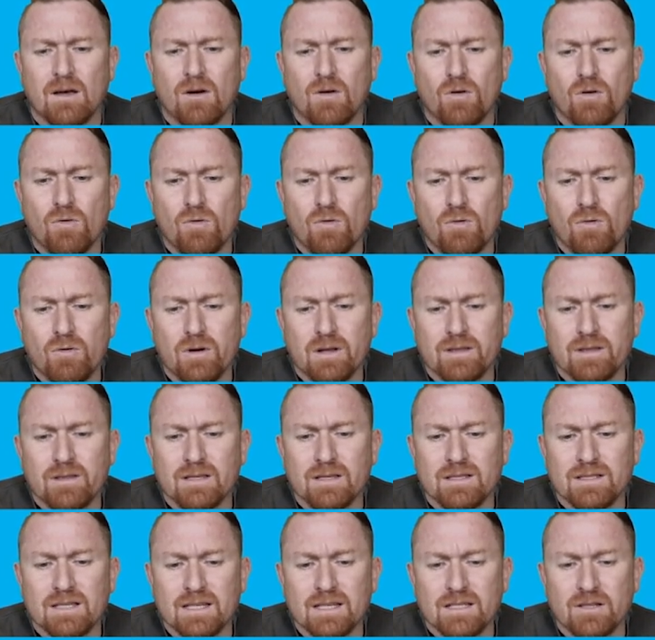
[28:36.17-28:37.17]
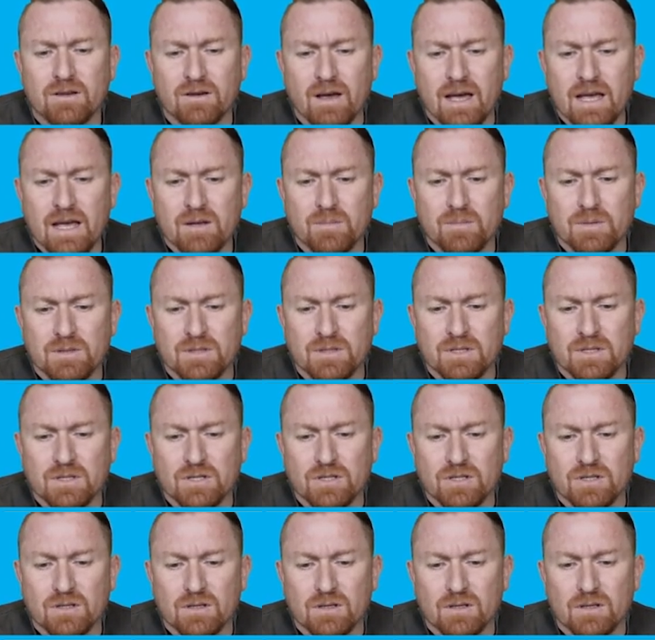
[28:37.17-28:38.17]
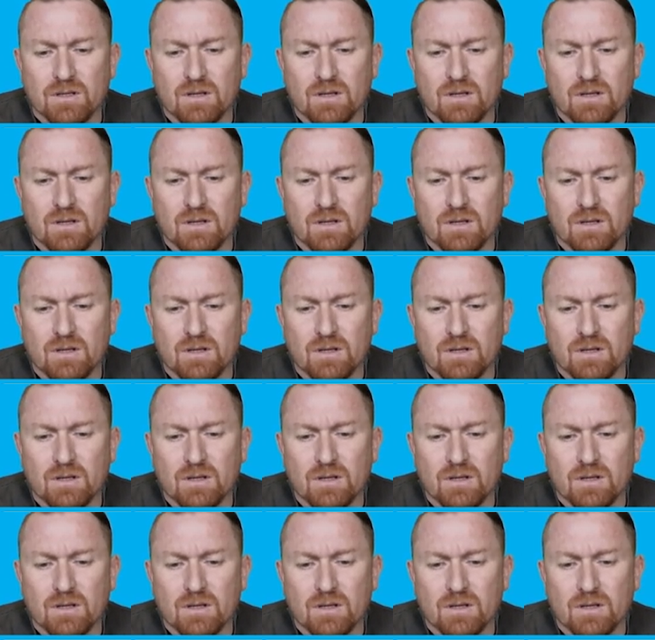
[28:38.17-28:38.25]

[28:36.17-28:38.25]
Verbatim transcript: or at the 608 position,